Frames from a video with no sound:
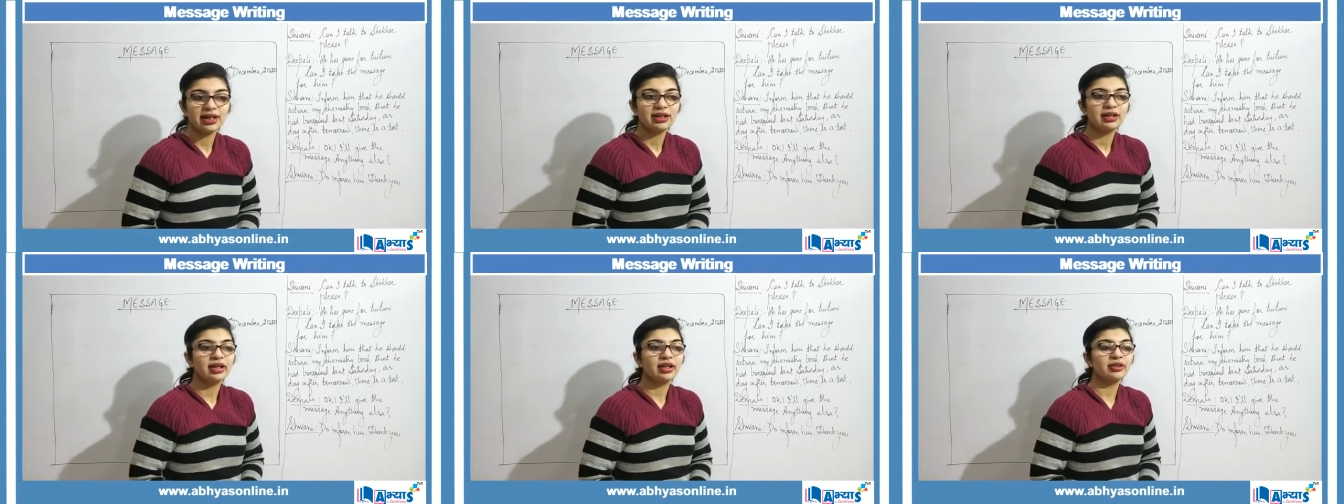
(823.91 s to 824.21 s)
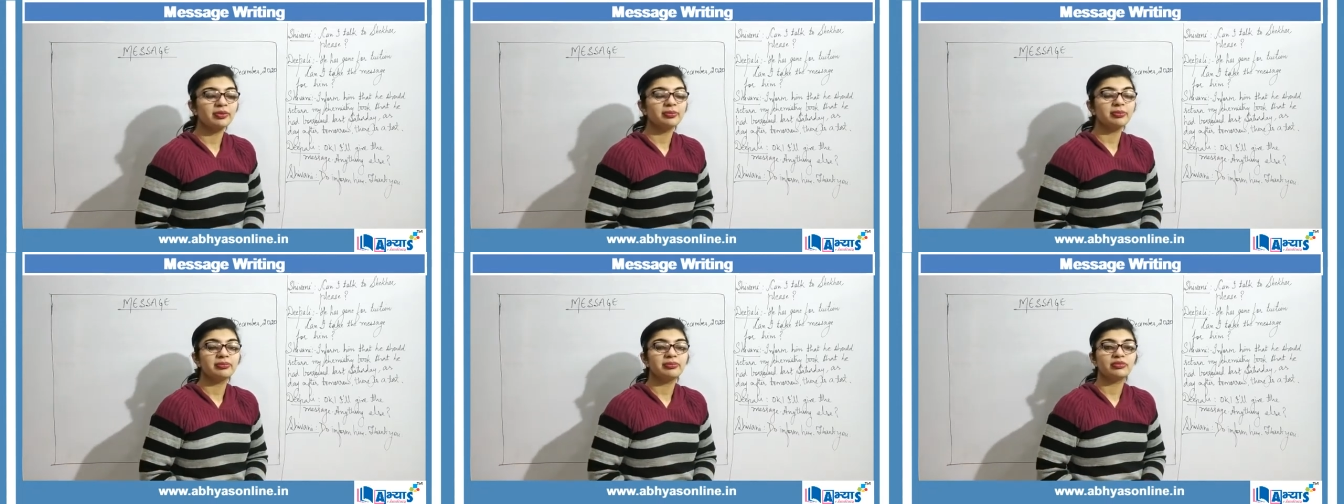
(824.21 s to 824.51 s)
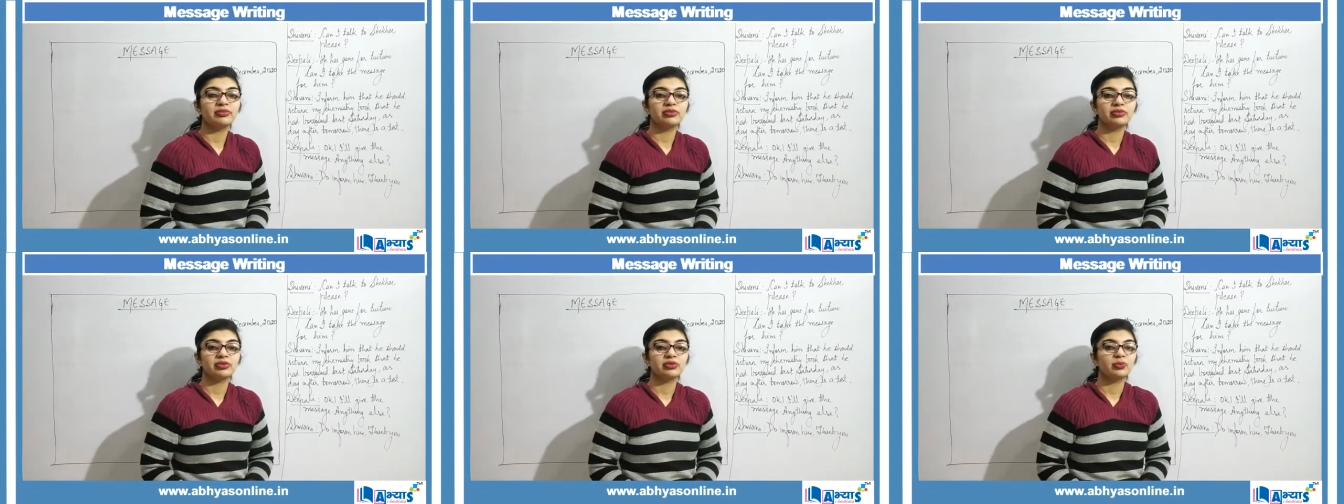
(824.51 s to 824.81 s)
Now
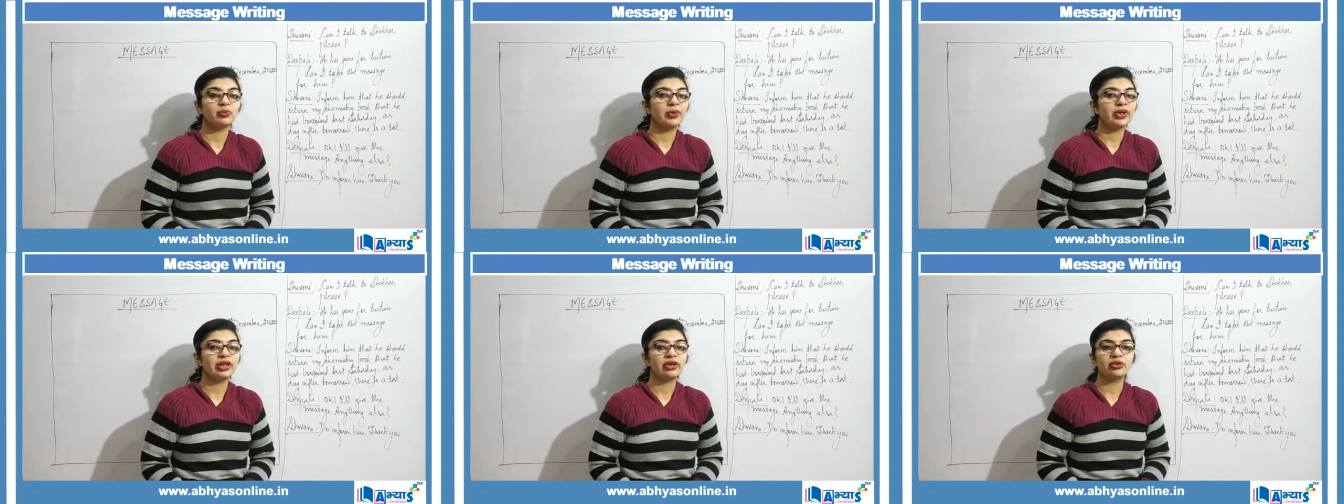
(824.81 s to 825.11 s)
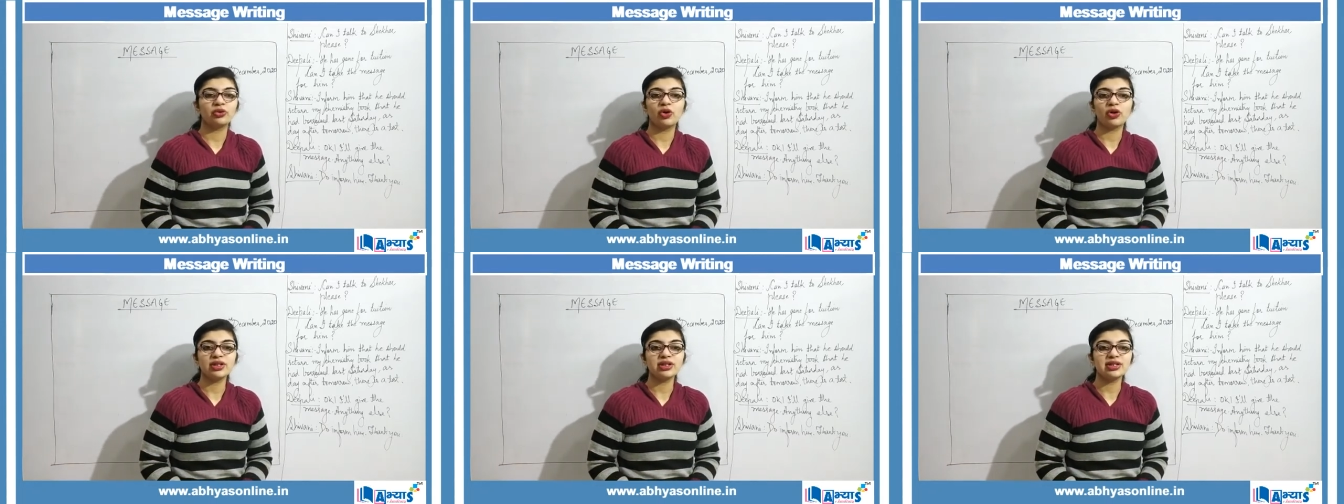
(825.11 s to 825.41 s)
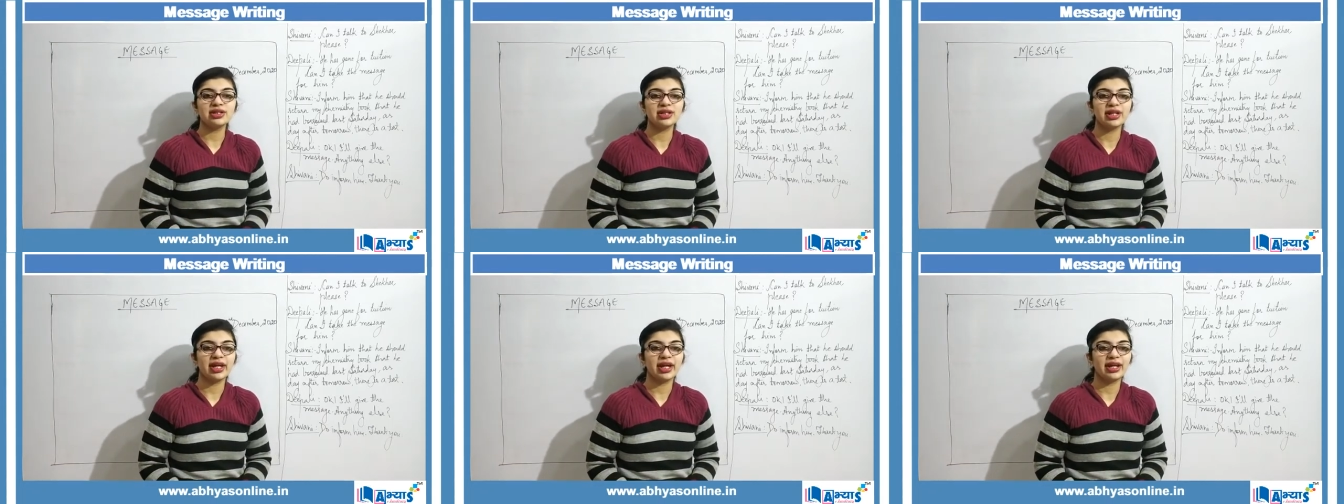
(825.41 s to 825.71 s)
we cannot
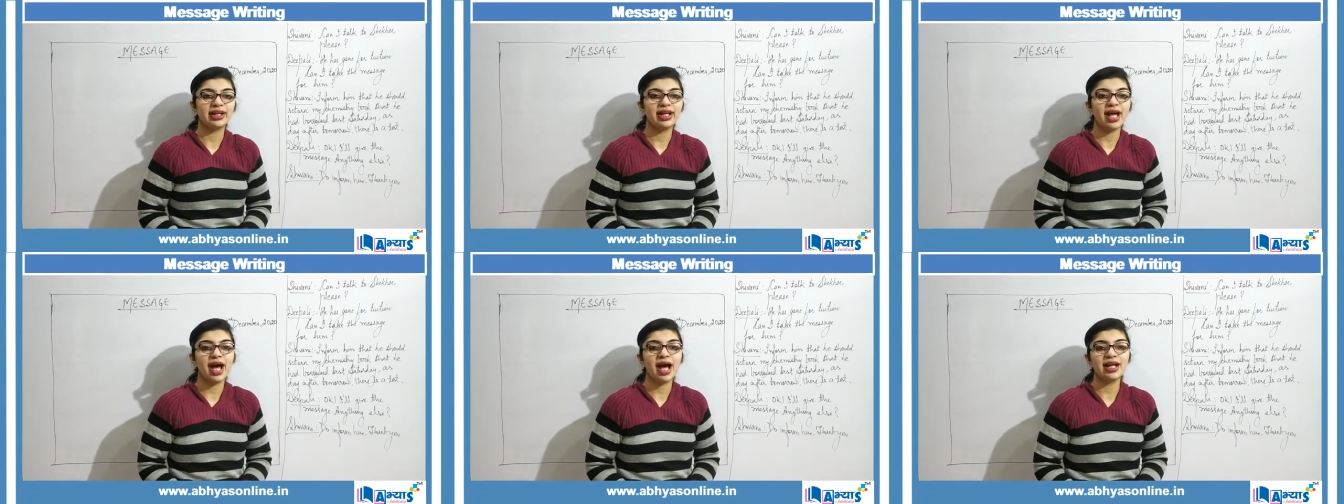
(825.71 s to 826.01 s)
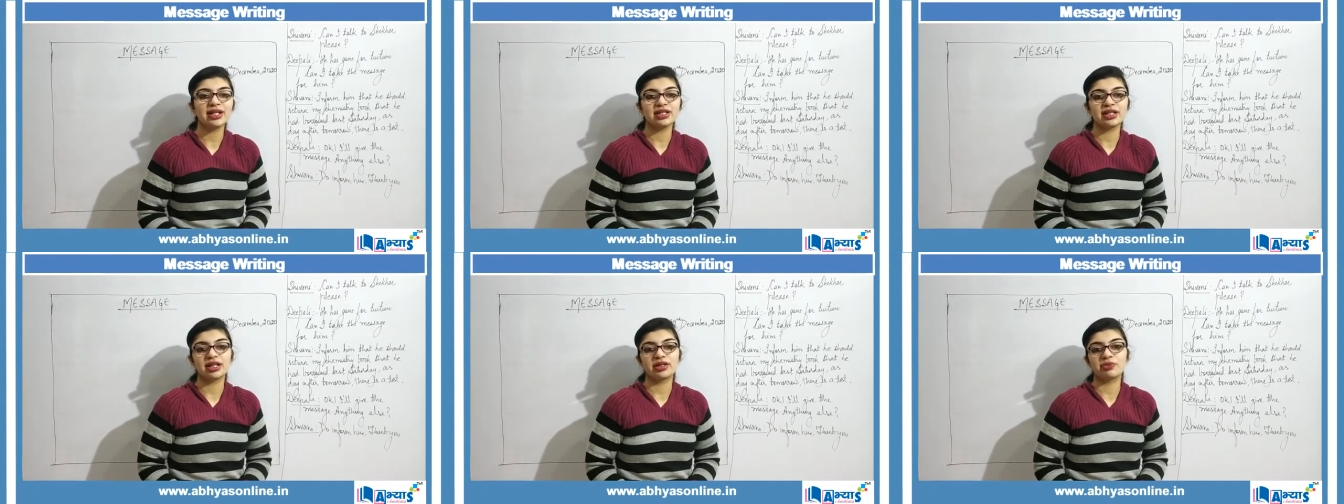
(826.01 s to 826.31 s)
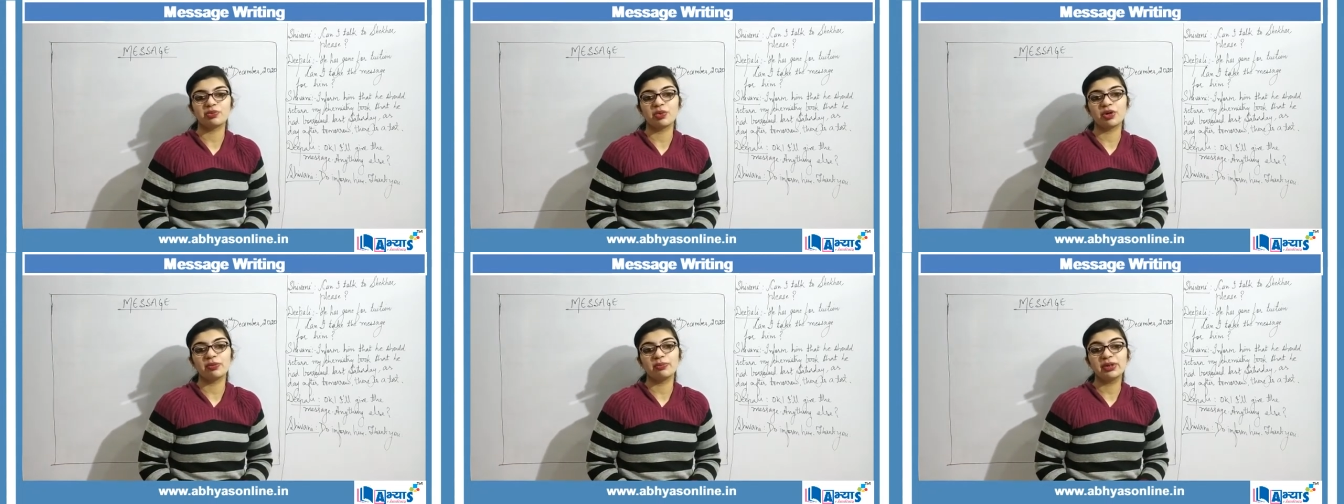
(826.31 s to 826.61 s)
say that
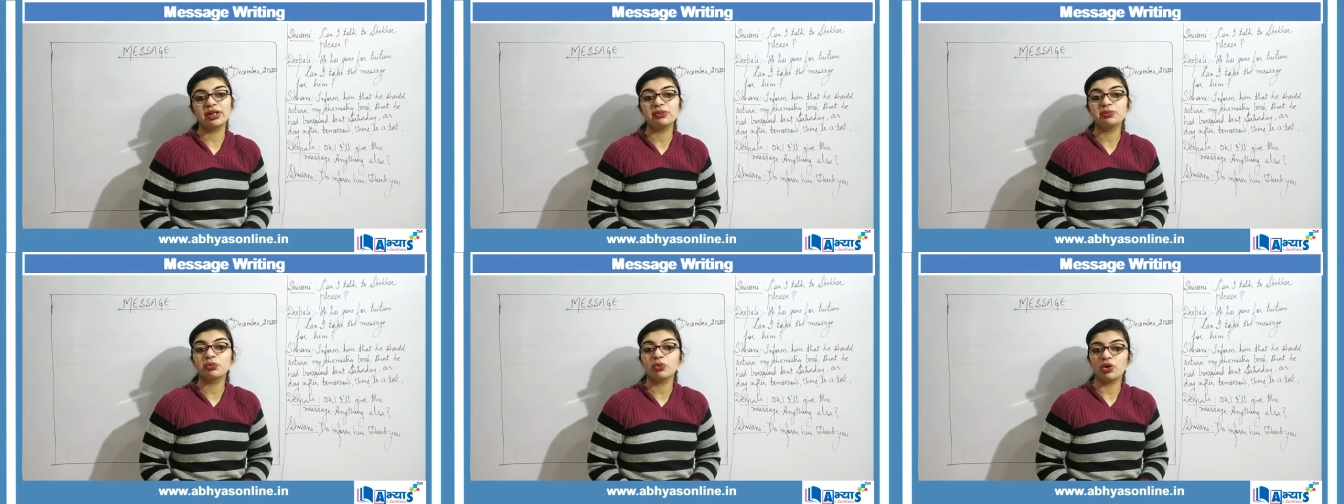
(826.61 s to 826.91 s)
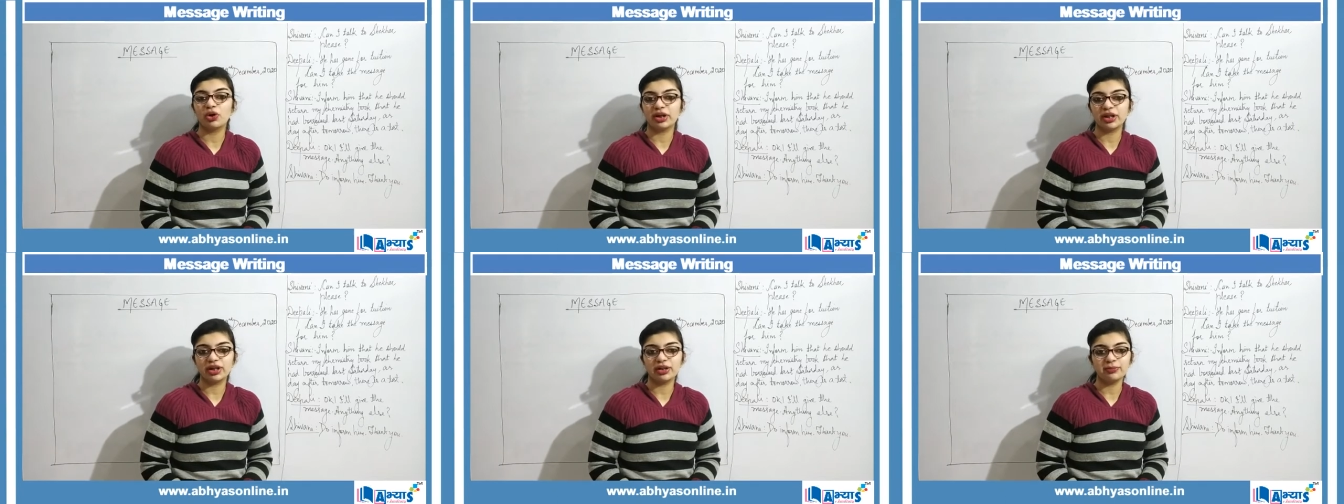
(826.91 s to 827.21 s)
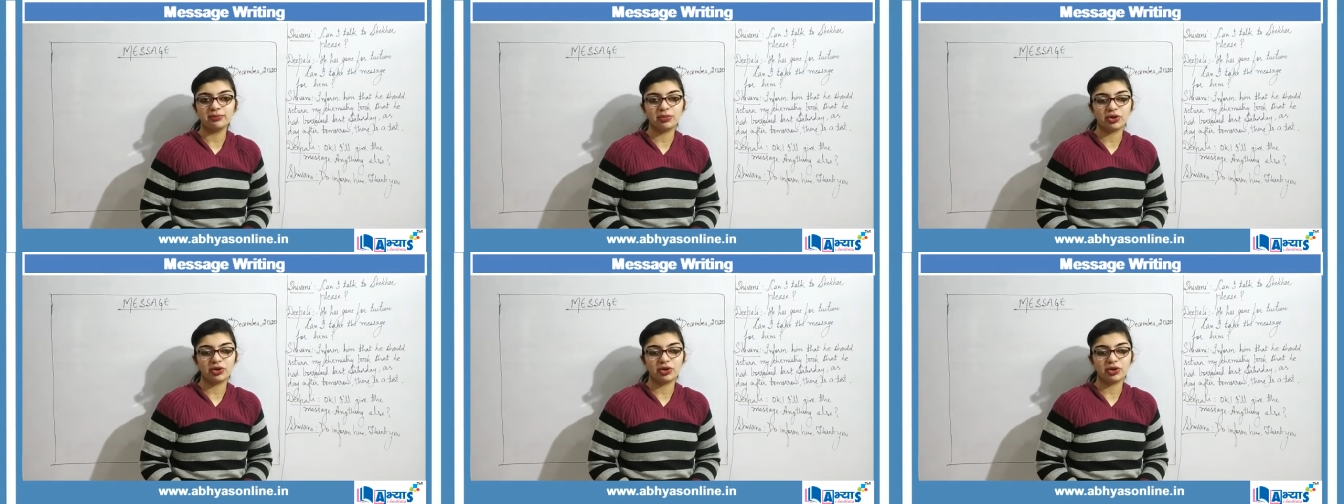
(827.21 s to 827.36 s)
it will be morning,